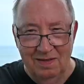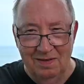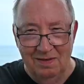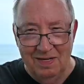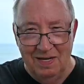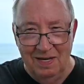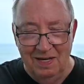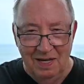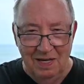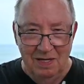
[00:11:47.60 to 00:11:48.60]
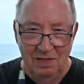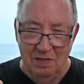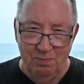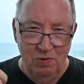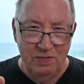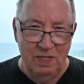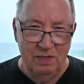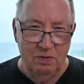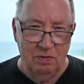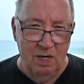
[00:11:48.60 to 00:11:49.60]
Okay? Just push that
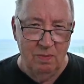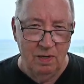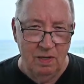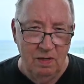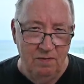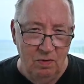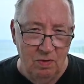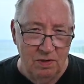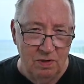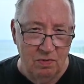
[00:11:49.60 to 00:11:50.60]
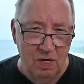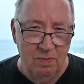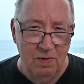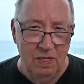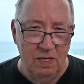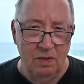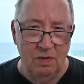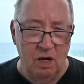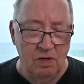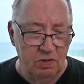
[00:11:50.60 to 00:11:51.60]
subscribe button if you want to subscribe. And
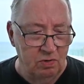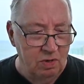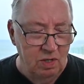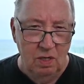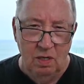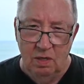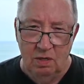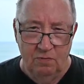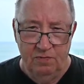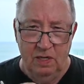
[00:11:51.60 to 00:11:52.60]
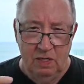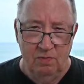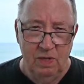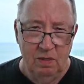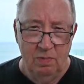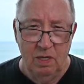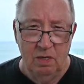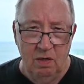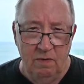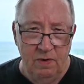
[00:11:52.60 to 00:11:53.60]
then also, don't forget to ring the
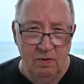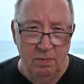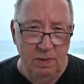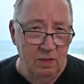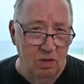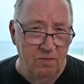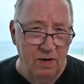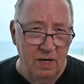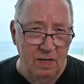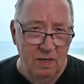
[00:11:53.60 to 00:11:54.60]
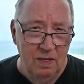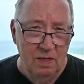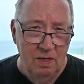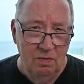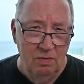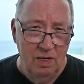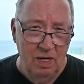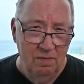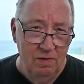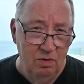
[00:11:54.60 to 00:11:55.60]
bell if you want to be notified when I
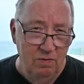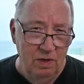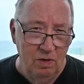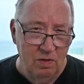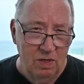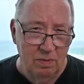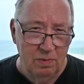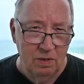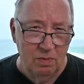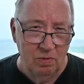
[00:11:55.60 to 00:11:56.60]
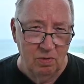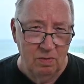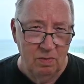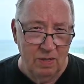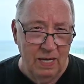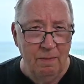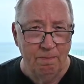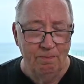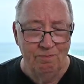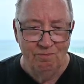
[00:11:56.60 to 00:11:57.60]
have a new video coming on board. Okay?
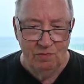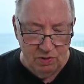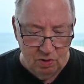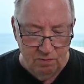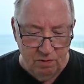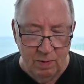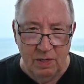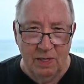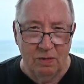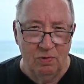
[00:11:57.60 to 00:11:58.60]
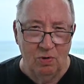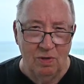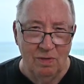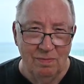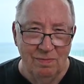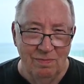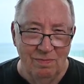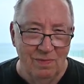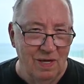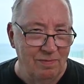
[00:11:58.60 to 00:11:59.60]
So from Manta
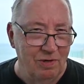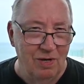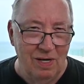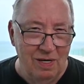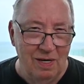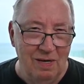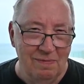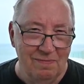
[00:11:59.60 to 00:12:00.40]
have a great day.